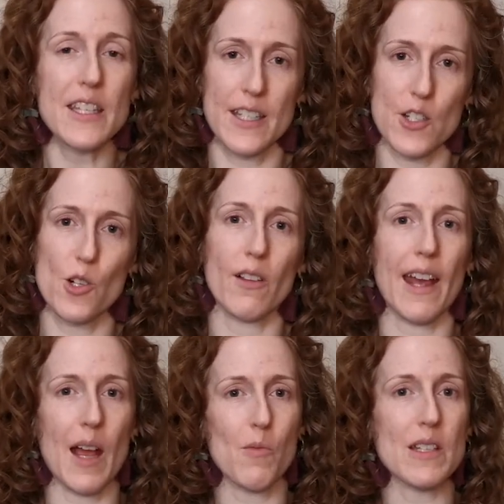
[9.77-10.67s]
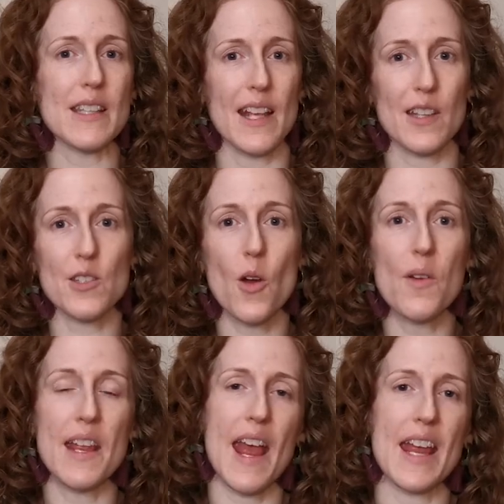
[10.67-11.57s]
digital cameras like the
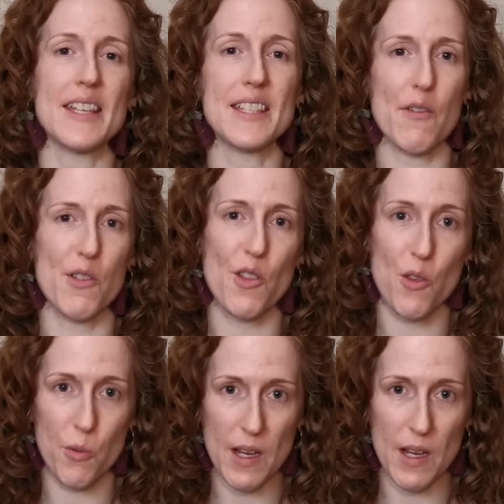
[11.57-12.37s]
Sony a7